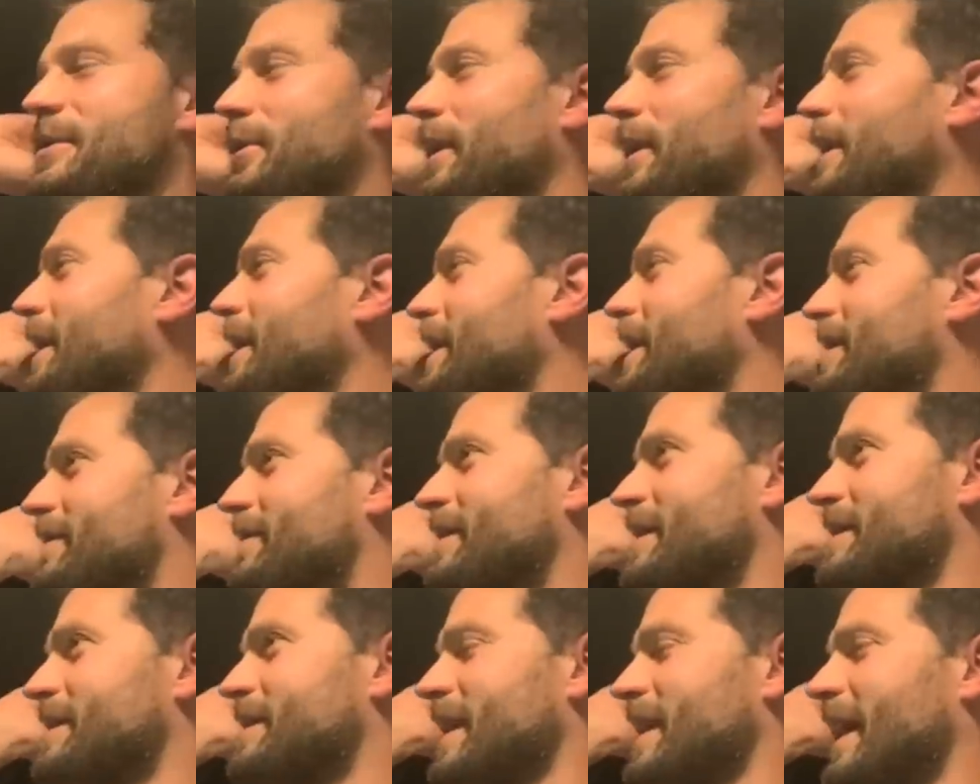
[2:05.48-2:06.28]
it? Really, it
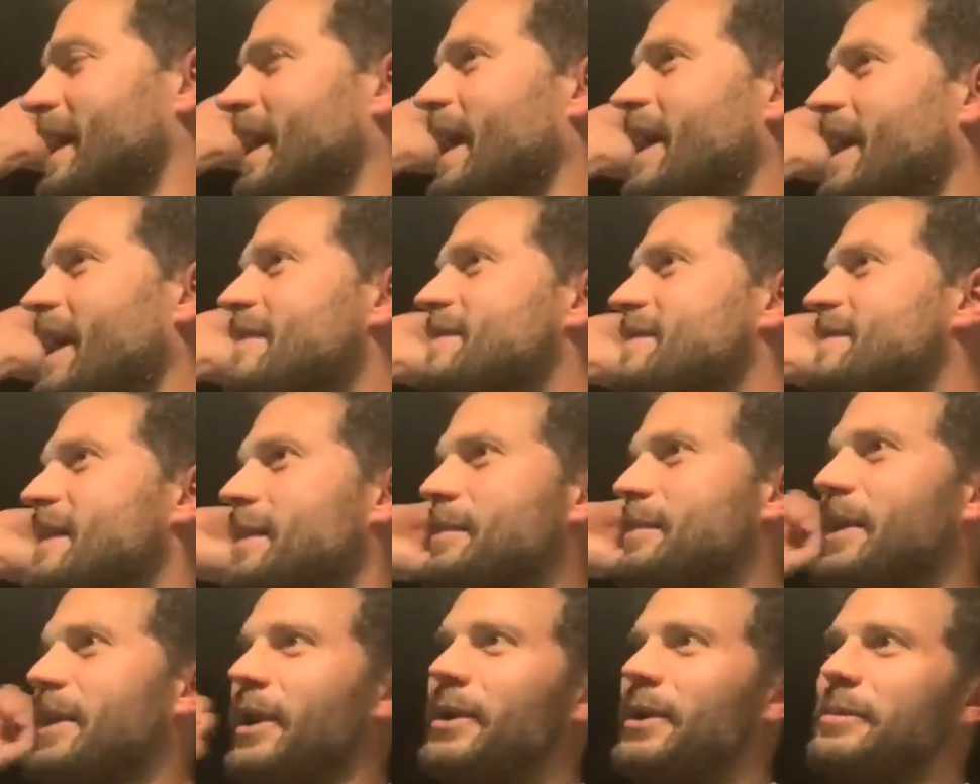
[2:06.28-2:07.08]
feels like a
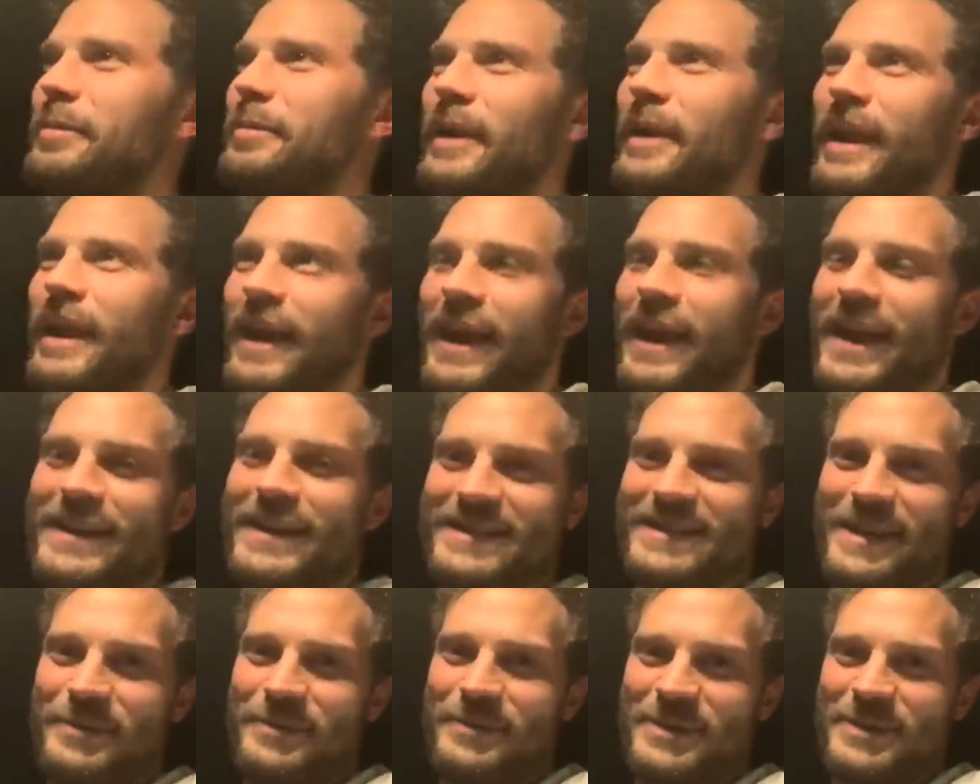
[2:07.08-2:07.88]
lifetime ago. But I
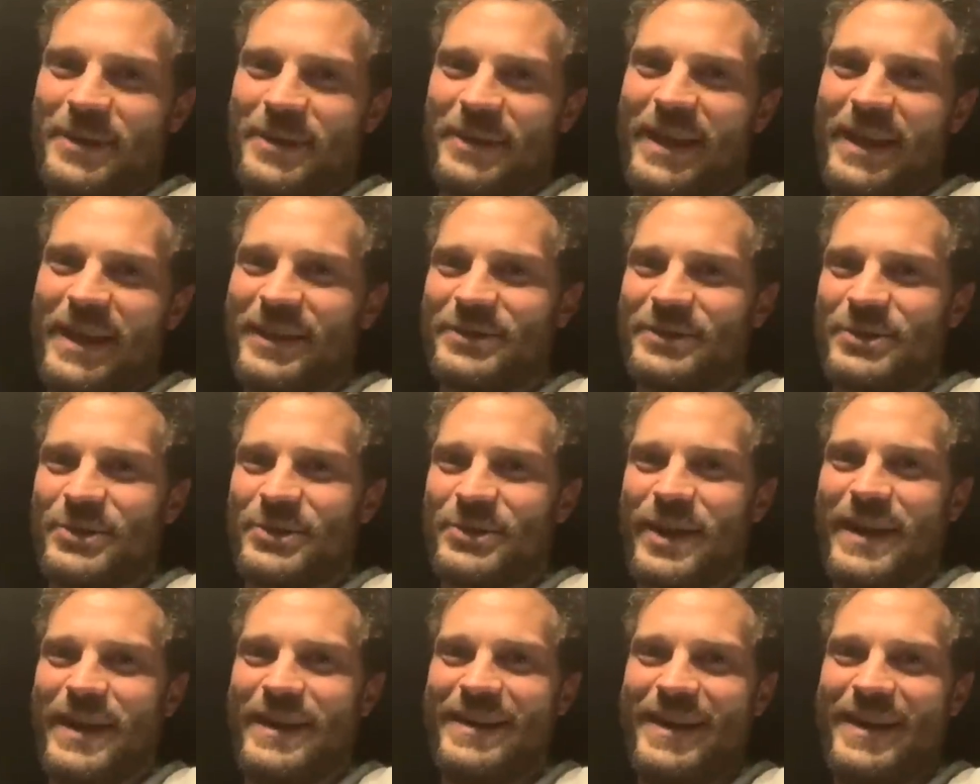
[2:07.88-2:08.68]
guess I was on that
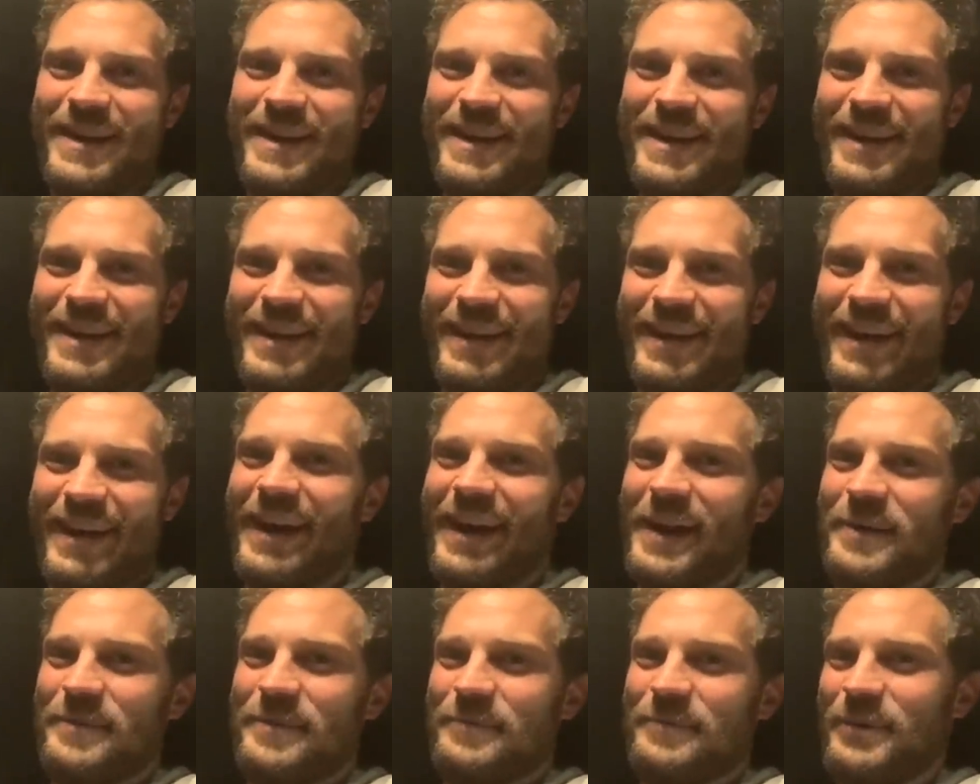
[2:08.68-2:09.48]
train
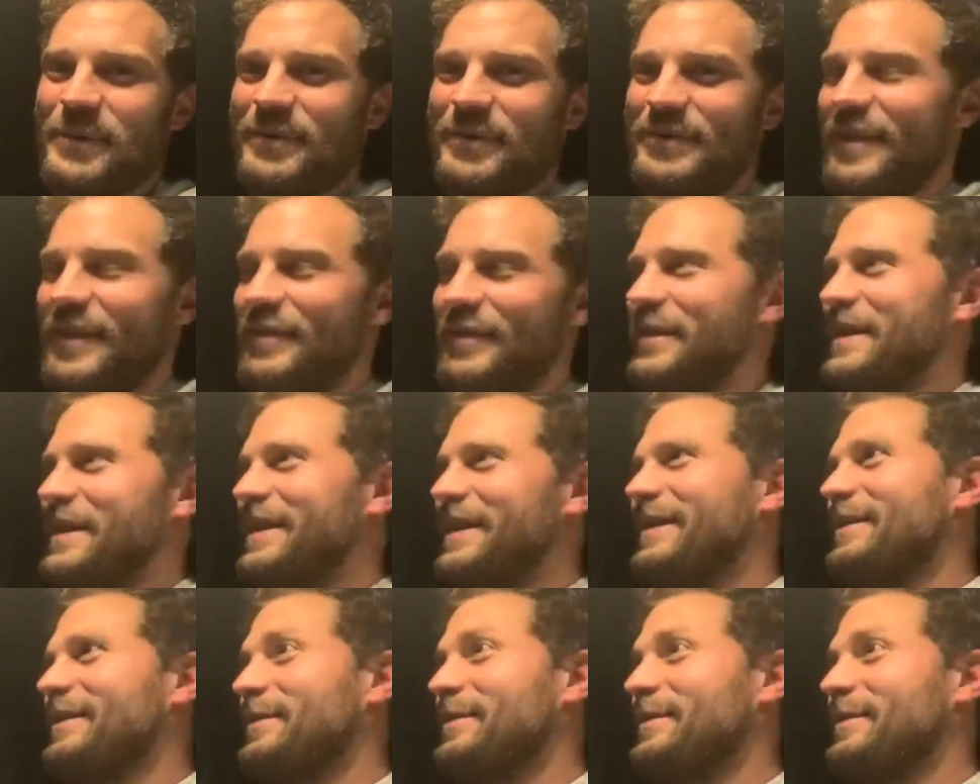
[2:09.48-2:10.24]
um, with every